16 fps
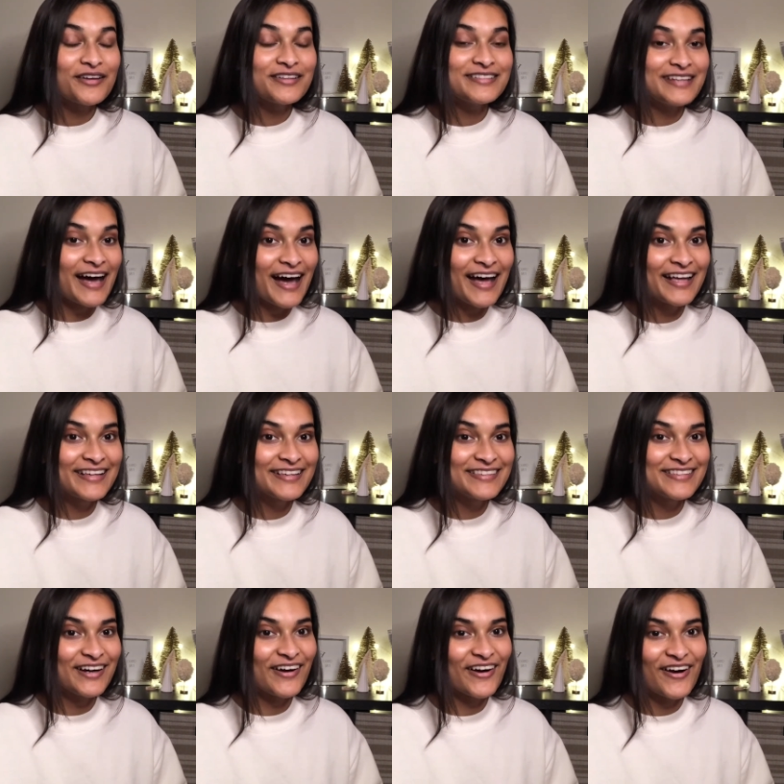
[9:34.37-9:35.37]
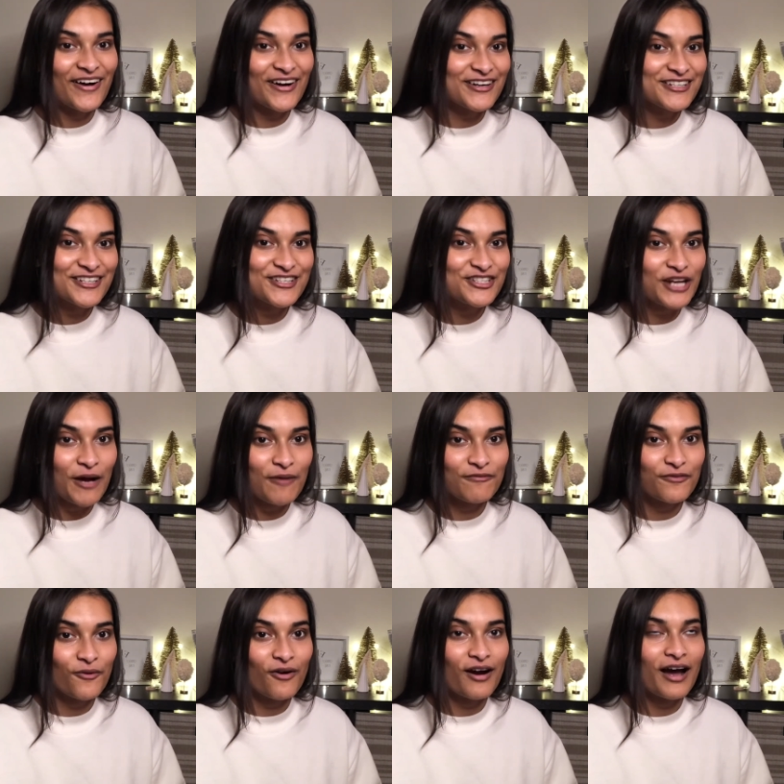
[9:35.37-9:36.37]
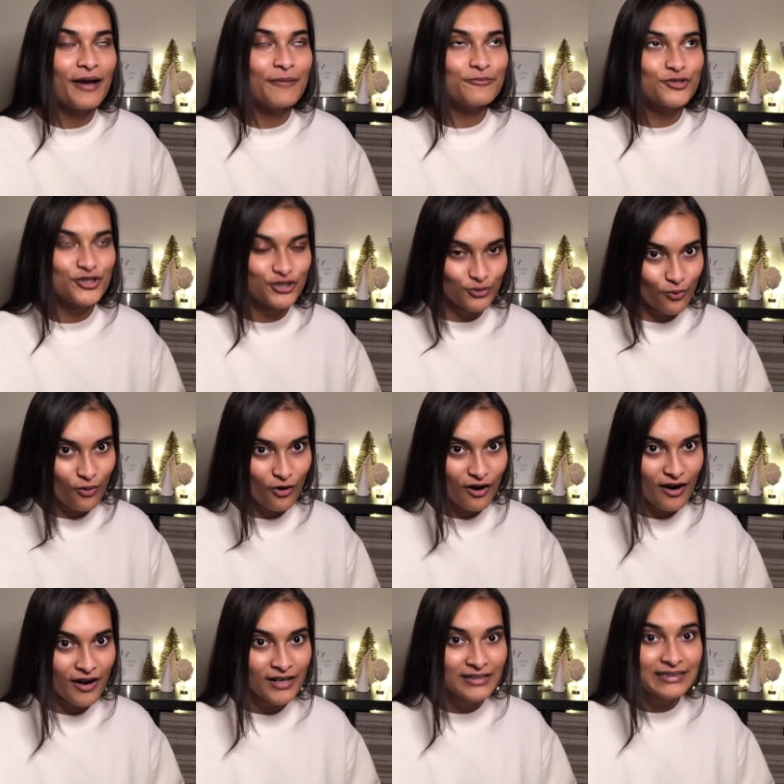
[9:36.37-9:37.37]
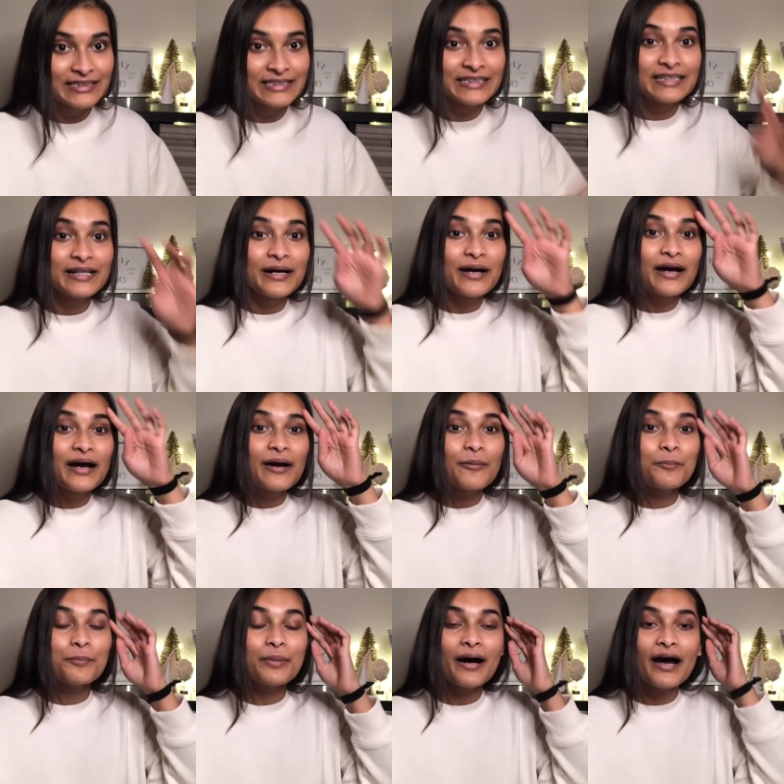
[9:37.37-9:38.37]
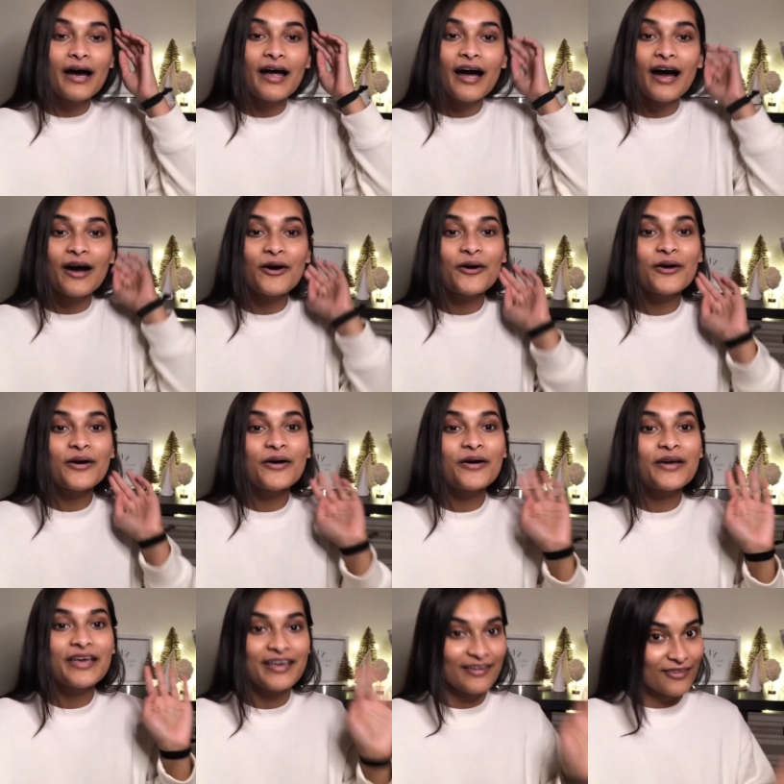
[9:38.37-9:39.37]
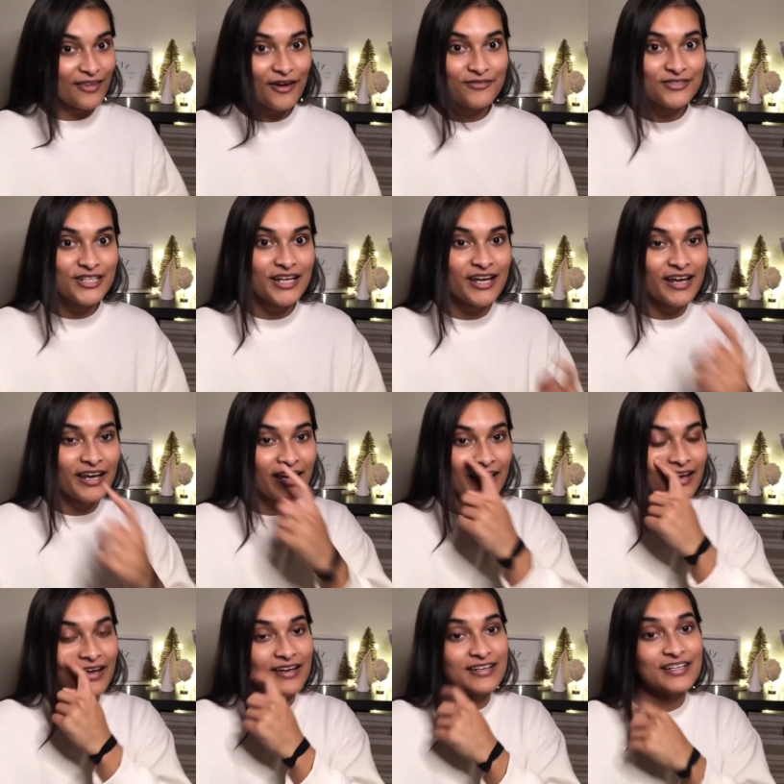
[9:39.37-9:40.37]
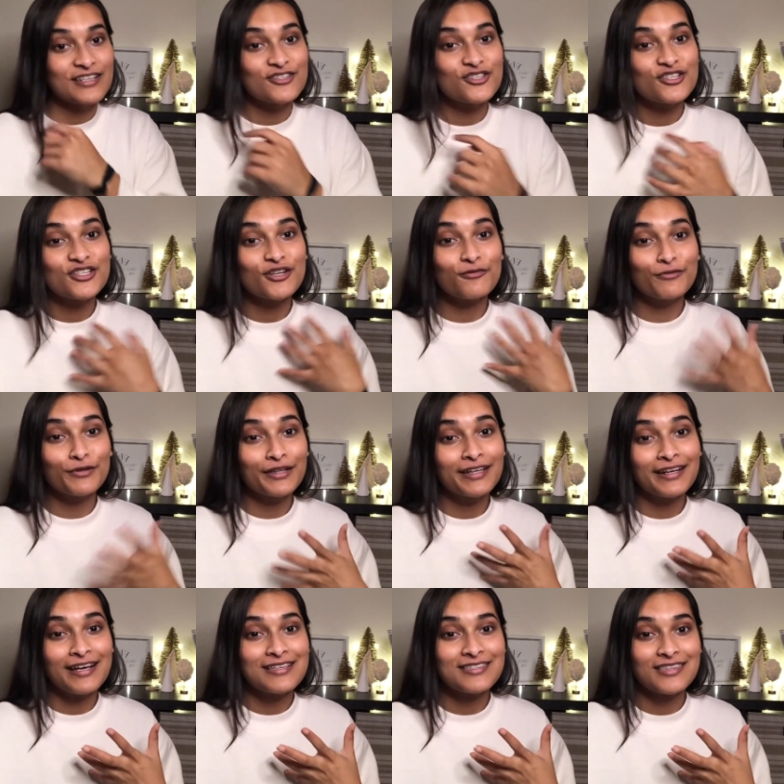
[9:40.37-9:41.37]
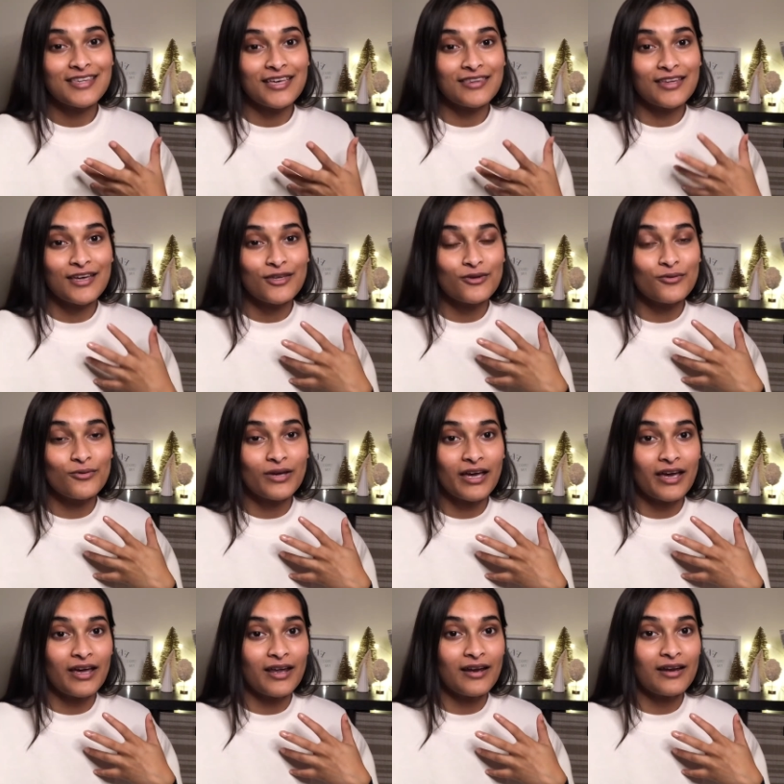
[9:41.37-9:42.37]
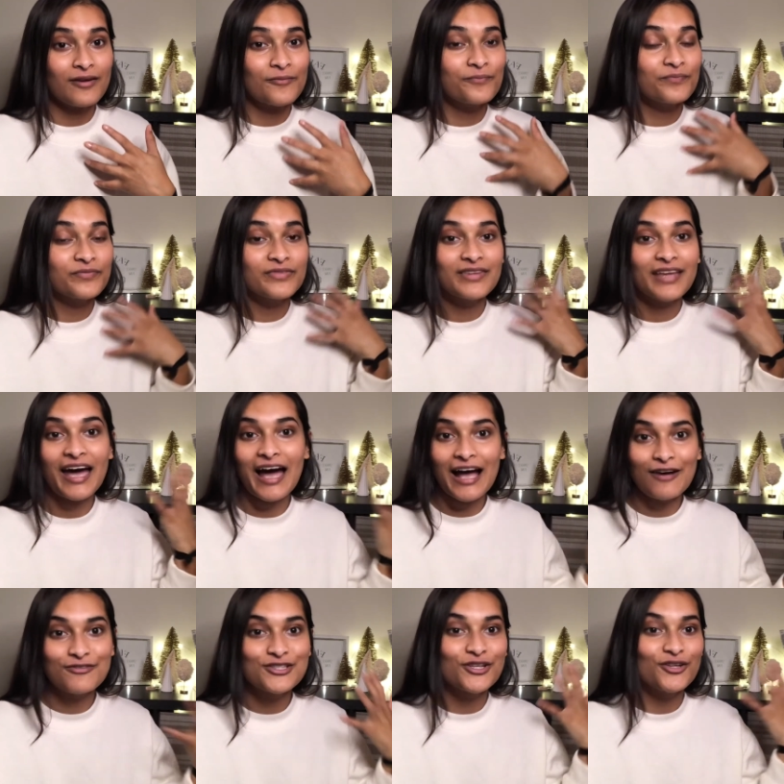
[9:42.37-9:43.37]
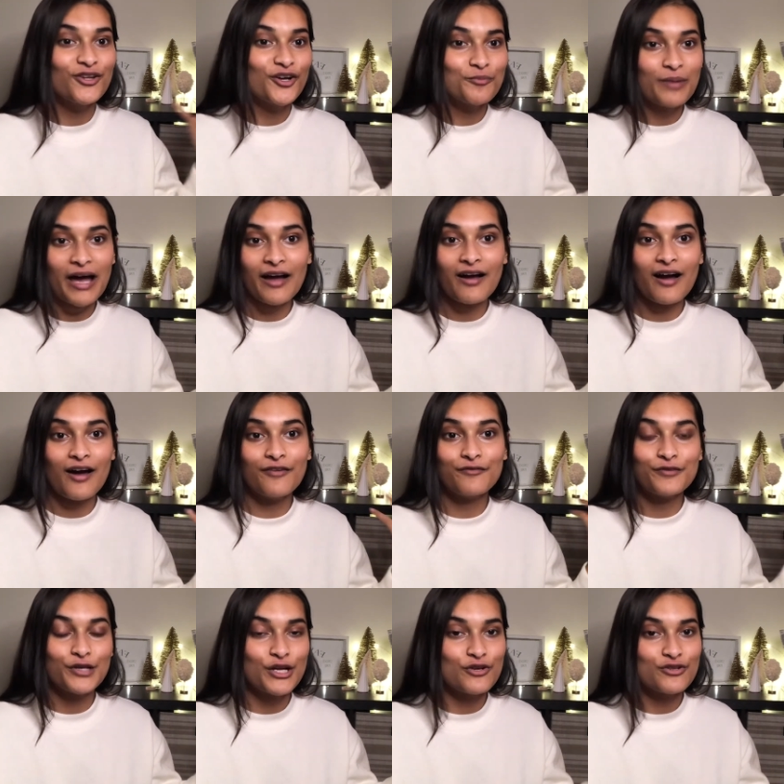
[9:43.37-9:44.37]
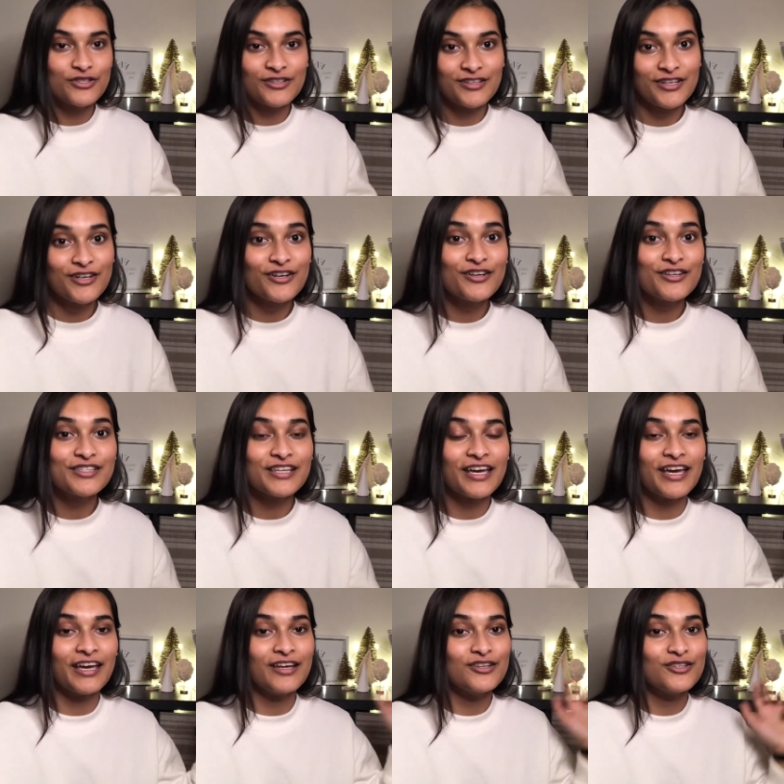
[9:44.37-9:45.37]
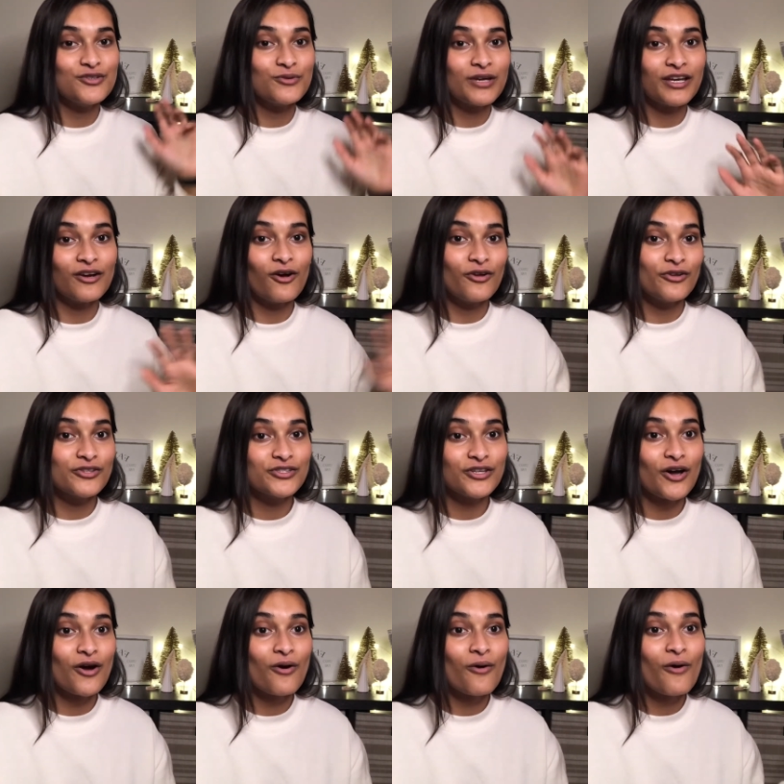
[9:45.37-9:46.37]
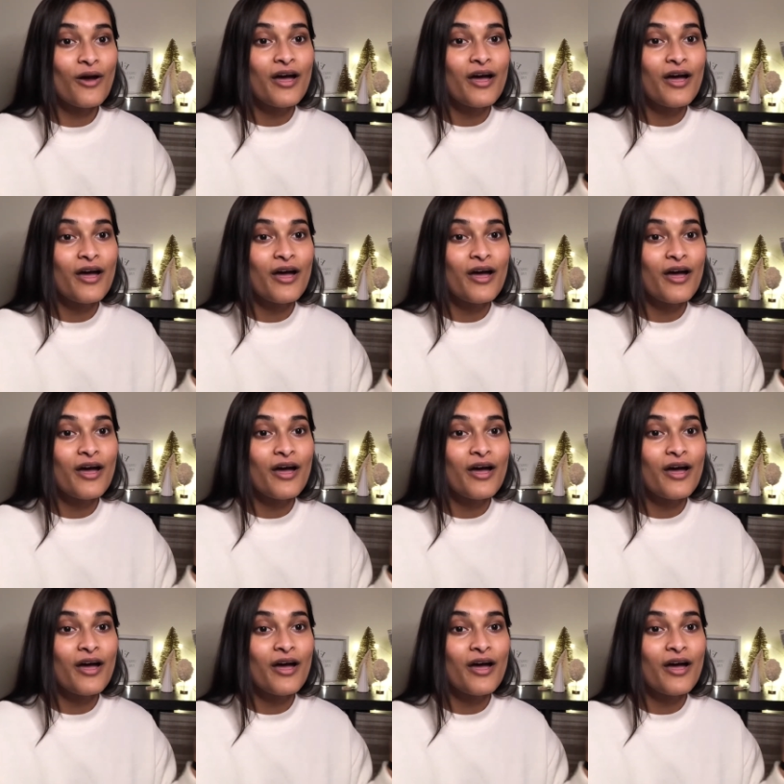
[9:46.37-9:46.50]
dads are hard to shop for, I'm sure, but he loved it and it's just a really nice thing that you can have to look back on for years and years and you can also